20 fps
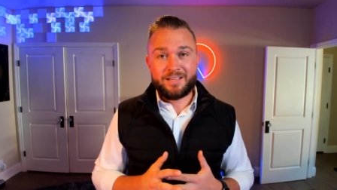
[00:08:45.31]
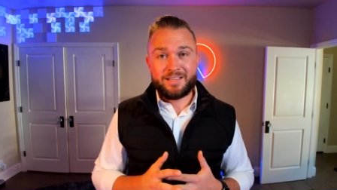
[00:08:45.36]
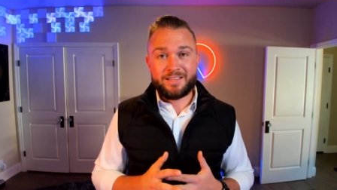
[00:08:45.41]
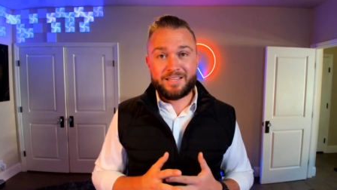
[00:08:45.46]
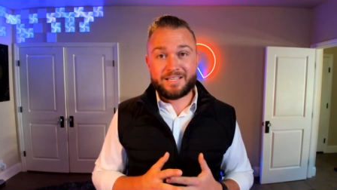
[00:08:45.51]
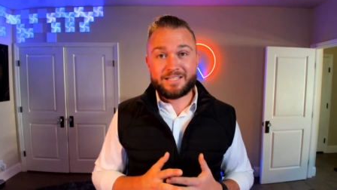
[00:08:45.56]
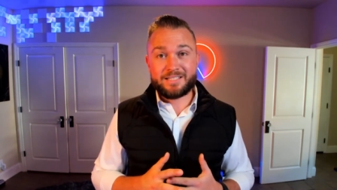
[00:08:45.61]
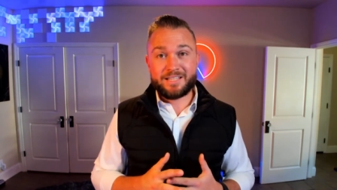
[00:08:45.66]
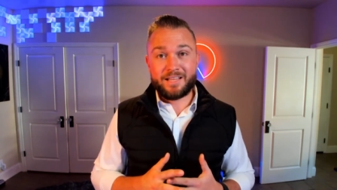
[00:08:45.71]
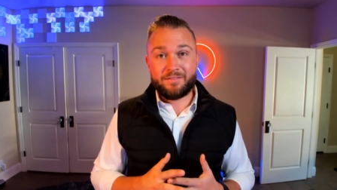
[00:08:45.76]

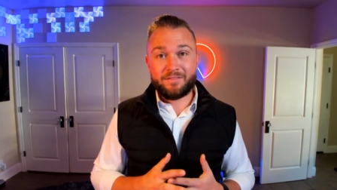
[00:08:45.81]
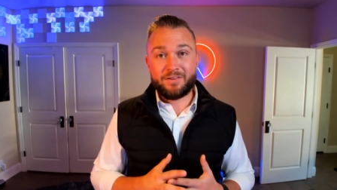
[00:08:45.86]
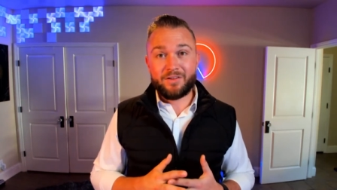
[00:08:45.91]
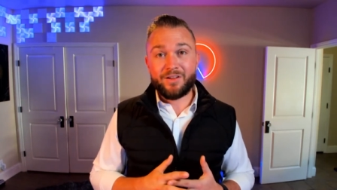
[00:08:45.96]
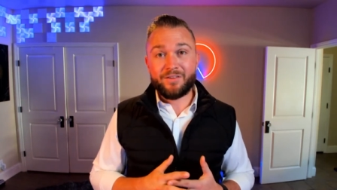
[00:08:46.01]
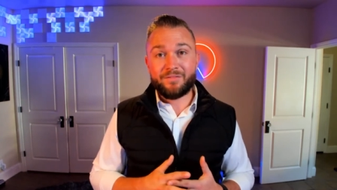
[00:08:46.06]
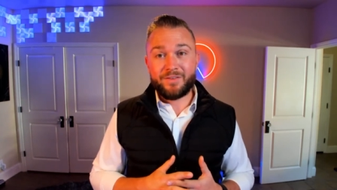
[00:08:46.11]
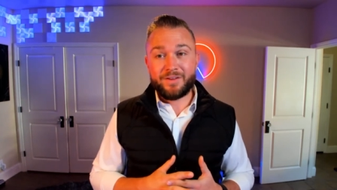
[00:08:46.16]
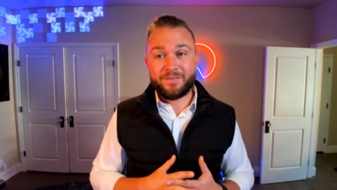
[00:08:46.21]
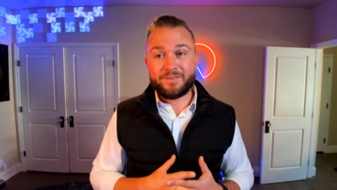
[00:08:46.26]
this
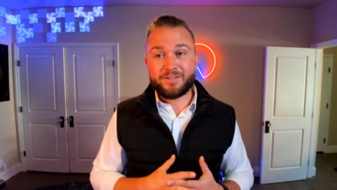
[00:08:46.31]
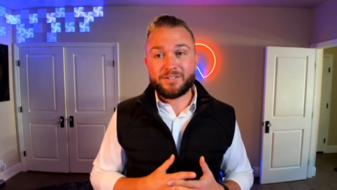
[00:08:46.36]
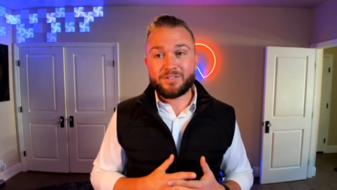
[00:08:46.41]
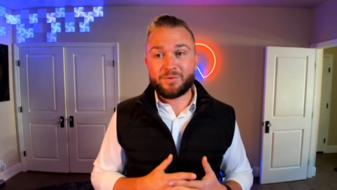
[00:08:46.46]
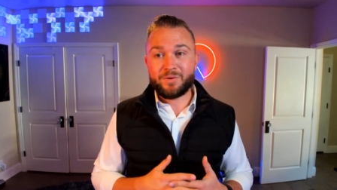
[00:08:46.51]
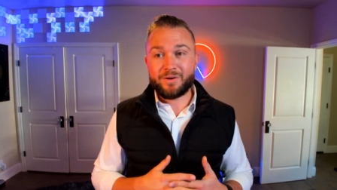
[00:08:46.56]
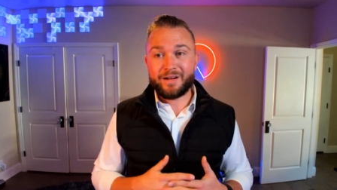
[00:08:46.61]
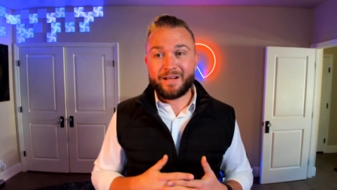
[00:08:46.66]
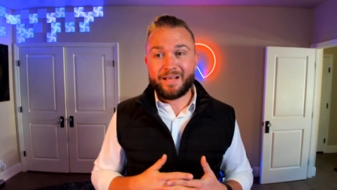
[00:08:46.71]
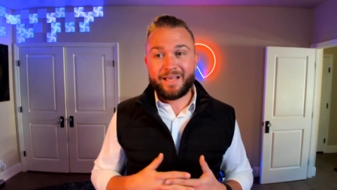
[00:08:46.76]
level of
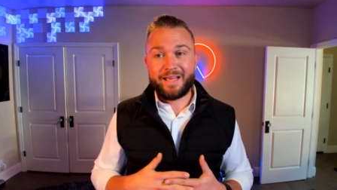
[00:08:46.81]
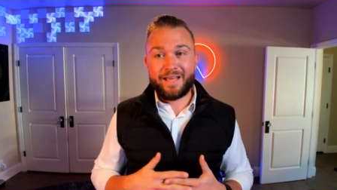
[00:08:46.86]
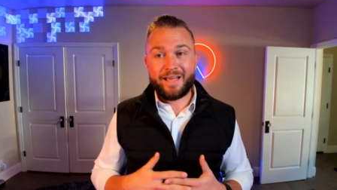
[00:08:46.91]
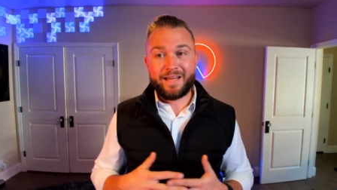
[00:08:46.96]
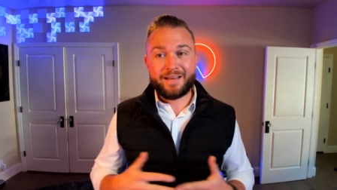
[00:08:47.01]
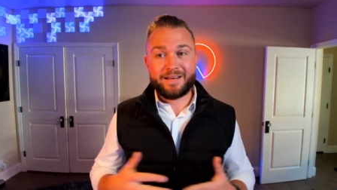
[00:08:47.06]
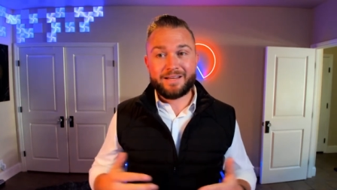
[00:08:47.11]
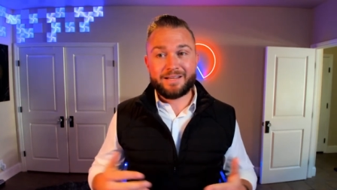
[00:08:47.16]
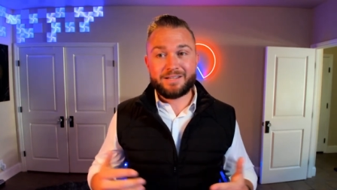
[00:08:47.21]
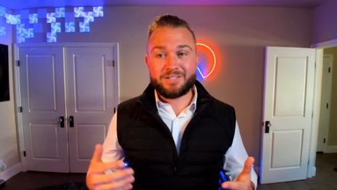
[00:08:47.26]
inventory,
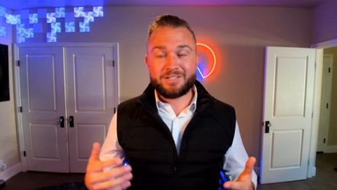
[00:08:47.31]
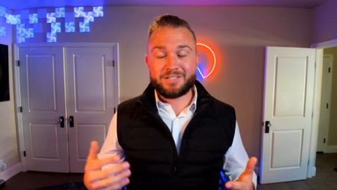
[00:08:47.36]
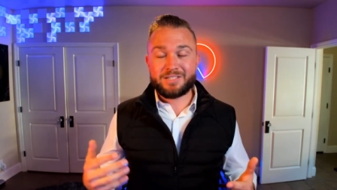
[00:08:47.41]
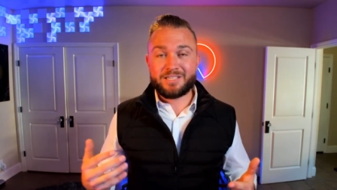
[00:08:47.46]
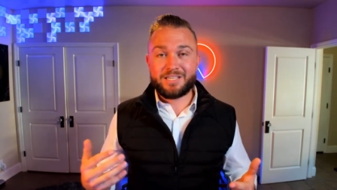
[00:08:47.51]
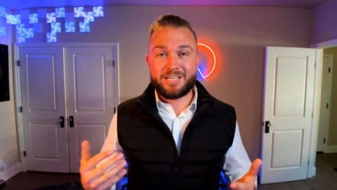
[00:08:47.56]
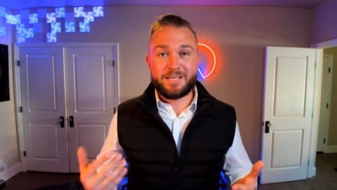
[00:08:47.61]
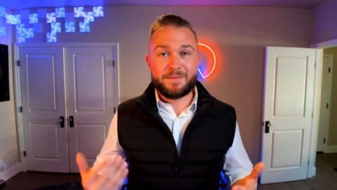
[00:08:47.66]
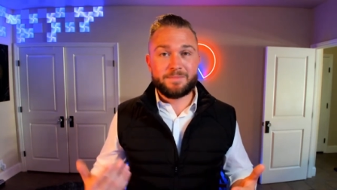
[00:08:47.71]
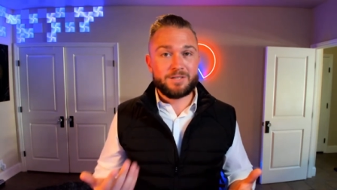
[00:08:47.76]
and it
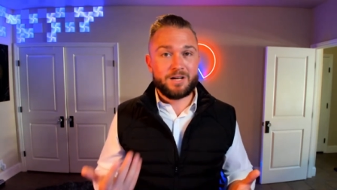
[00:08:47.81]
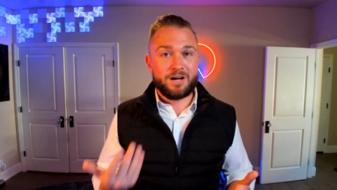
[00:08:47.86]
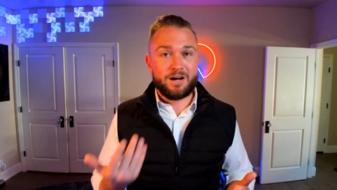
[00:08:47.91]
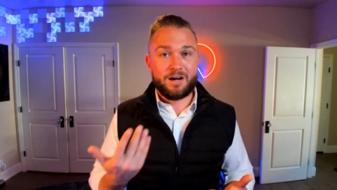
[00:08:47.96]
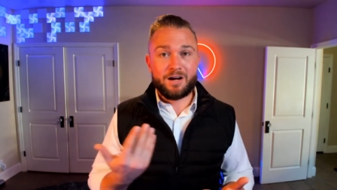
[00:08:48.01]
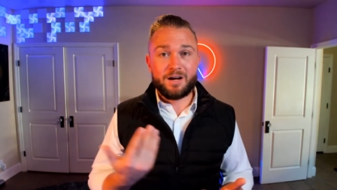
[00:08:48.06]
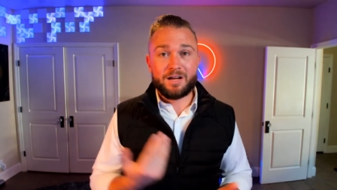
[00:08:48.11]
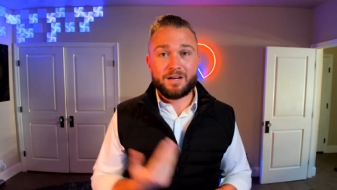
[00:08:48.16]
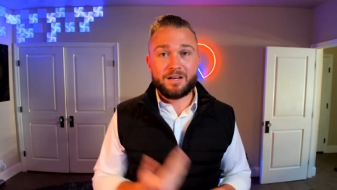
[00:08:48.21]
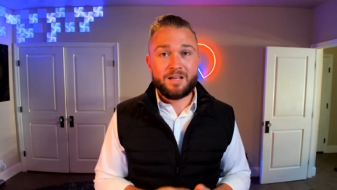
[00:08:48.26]
just keeps
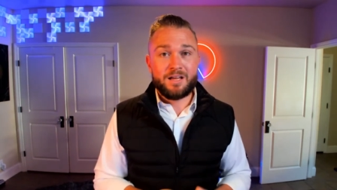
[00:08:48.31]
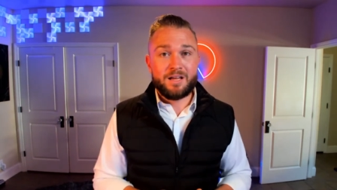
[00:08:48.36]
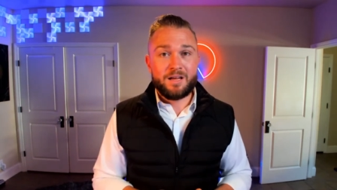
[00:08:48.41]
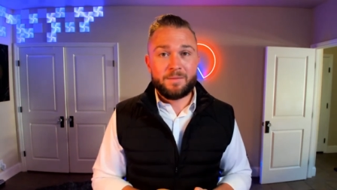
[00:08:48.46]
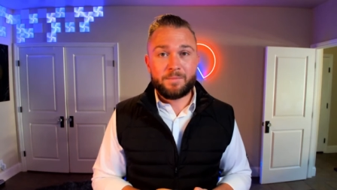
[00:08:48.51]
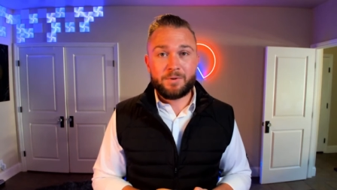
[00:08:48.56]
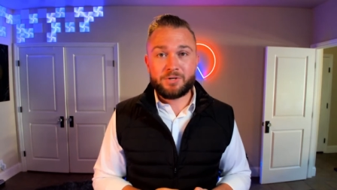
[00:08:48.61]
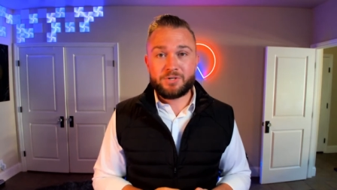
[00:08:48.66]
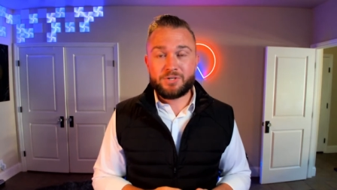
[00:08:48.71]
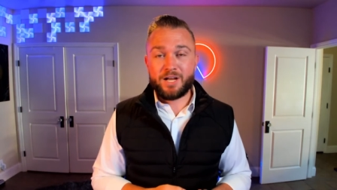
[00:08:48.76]
on
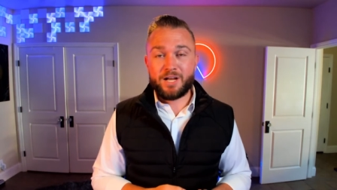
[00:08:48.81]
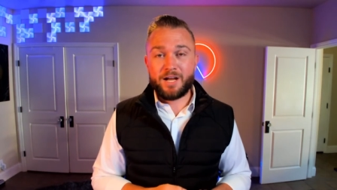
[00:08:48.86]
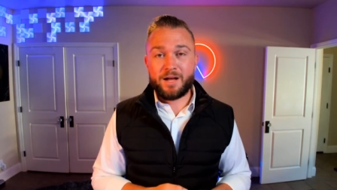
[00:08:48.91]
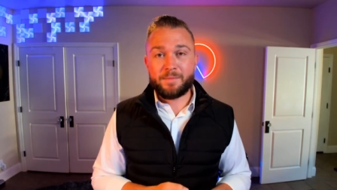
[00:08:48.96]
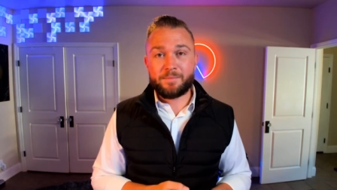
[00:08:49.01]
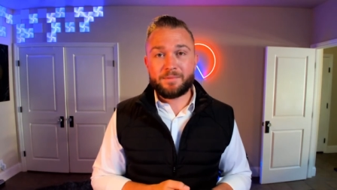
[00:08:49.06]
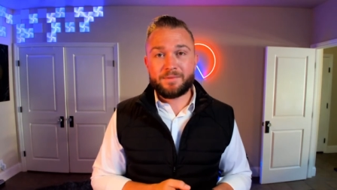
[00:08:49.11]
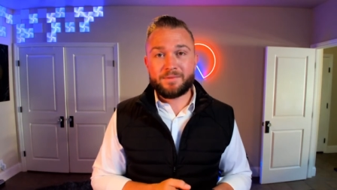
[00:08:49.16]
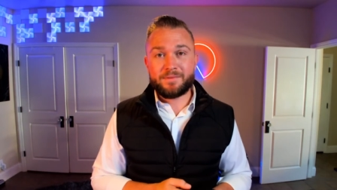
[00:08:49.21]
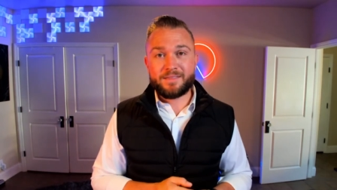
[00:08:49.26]
pushing
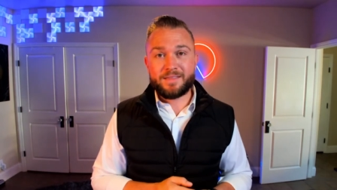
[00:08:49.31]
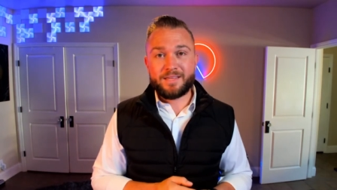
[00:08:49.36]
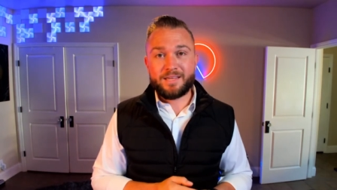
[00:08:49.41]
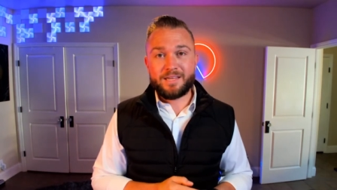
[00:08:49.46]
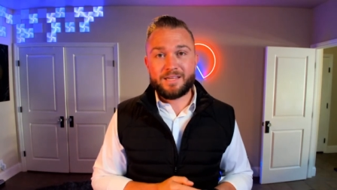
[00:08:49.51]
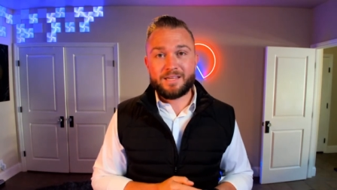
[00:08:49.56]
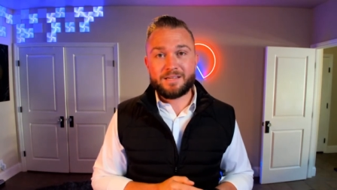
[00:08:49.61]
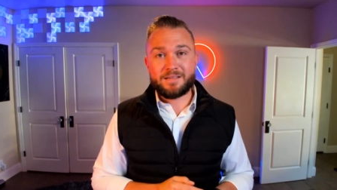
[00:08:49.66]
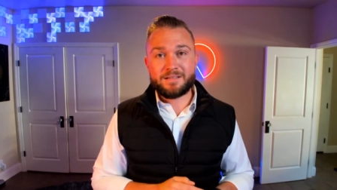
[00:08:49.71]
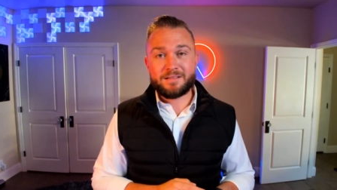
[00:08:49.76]
up
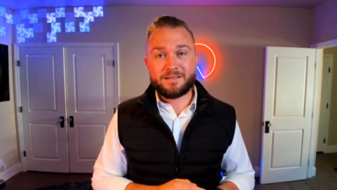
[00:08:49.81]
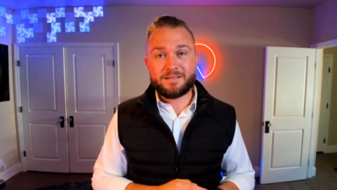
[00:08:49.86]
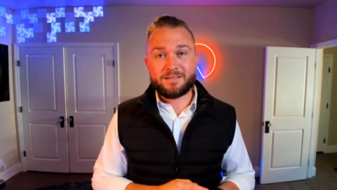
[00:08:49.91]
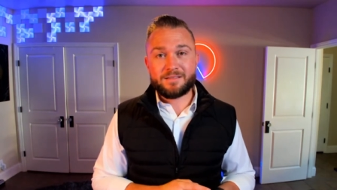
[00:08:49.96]
the,